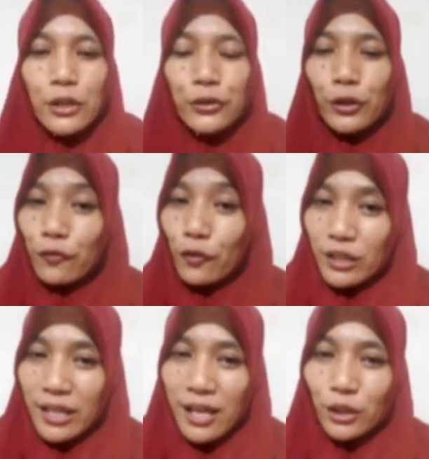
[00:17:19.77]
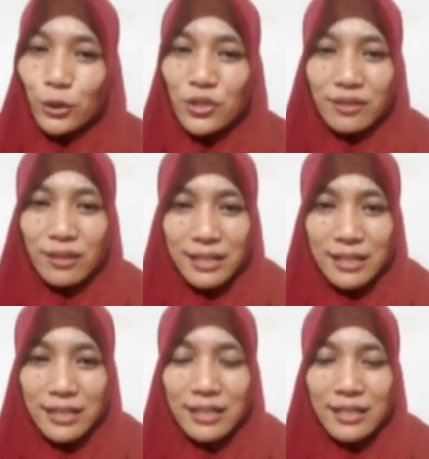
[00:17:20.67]
Don't forget to
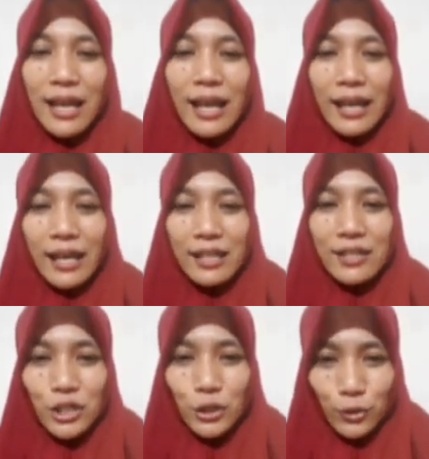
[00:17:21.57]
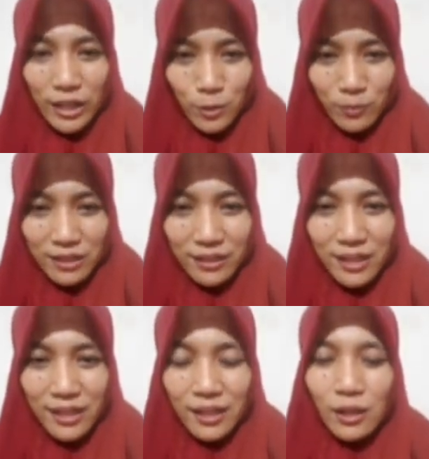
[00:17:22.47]
study and see you next
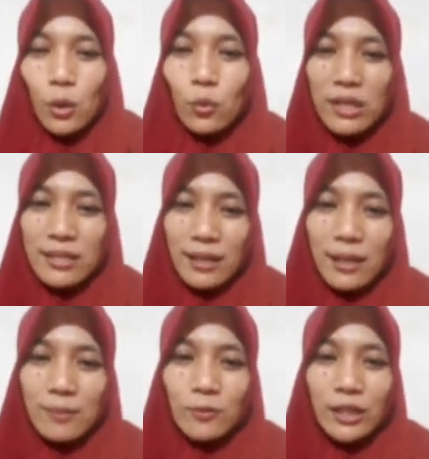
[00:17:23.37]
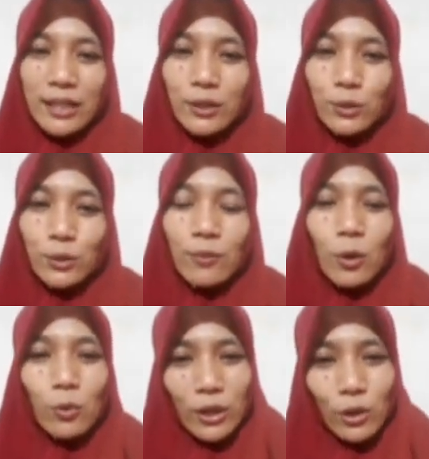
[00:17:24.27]
meeting. Wassalamualaikum
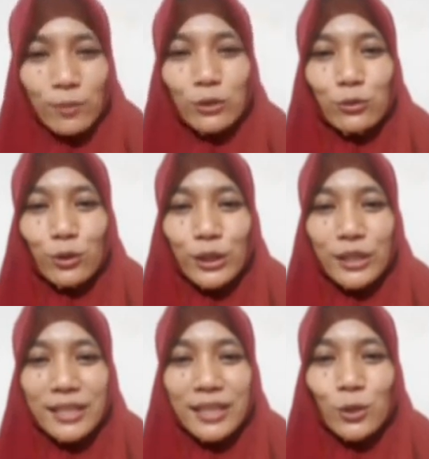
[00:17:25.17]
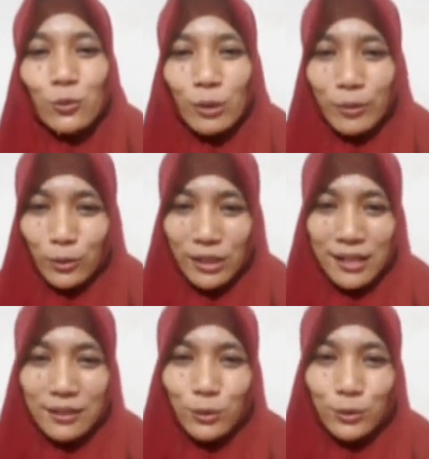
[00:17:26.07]
warahmatullahi
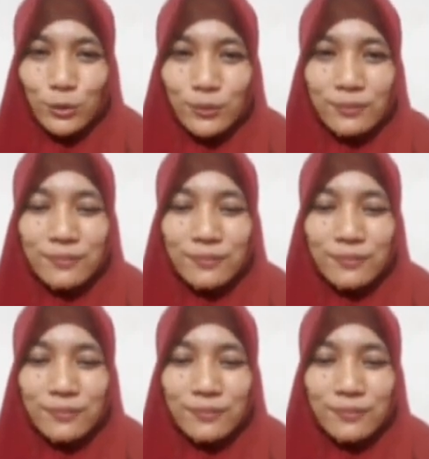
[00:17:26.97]
wabarakatuh.